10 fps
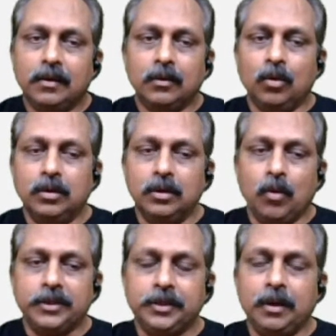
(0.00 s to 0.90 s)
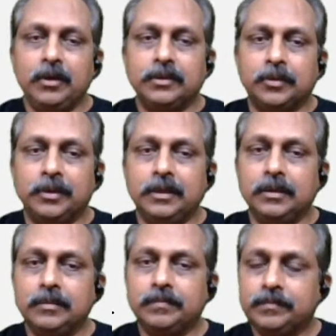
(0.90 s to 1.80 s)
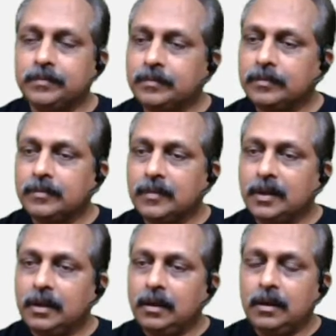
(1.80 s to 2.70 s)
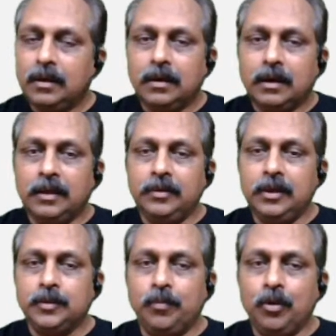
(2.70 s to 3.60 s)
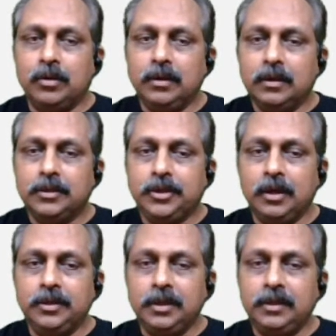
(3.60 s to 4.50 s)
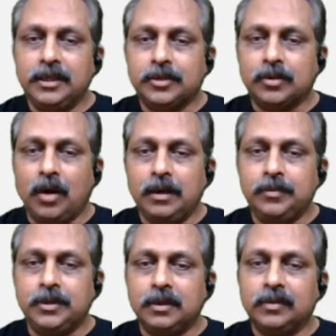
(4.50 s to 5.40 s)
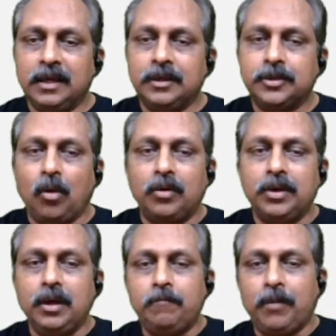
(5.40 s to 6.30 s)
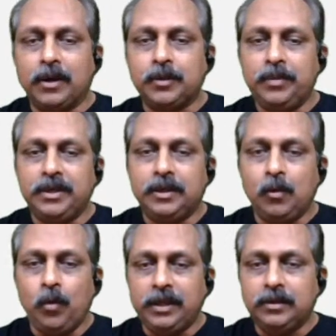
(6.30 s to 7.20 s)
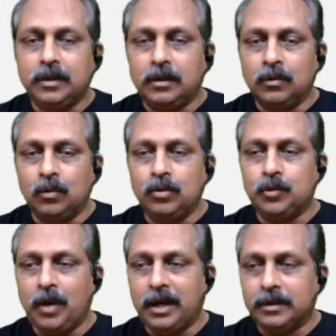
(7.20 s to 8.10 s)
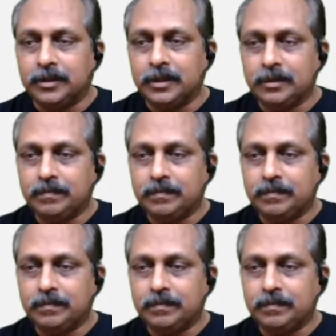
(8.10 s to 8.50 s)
Go to question number 3. In this book, Churchill describes the historical first meeting with Roosevelt.